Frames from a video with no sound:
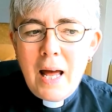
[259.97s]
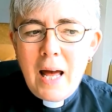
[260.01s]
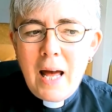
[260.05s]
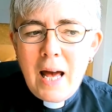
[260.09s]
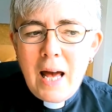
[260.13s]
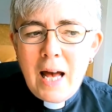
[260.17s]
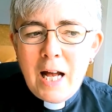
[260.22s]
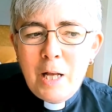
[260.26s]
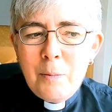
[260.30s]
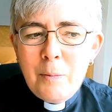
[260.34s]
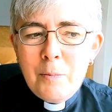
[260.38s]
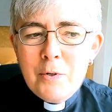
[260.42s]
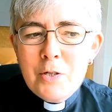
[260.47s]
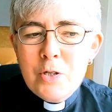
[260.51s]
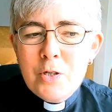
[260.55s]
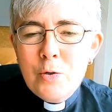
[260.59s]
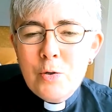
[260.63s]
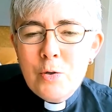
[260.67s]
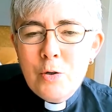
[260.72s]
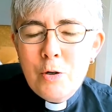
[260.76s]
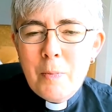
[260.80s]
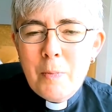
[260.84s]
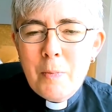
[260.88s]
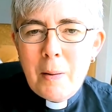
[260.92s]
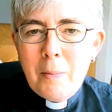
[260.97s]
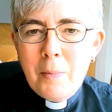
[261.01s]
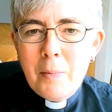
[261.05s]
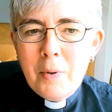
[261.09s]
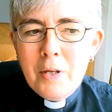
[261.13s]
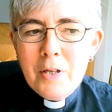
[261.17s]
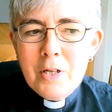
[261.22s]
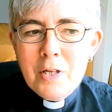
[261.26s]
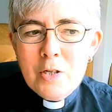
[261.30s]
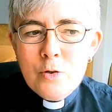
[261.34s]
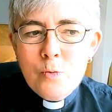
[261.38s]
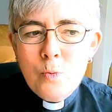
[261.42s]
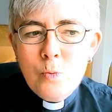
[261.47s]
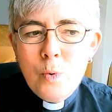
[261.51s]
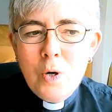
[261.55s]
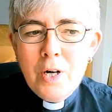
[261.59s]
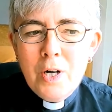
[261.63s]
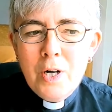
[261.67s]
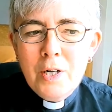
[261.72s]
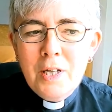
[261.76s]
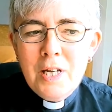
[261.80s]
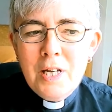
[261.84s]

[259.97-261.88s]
help us to remember that work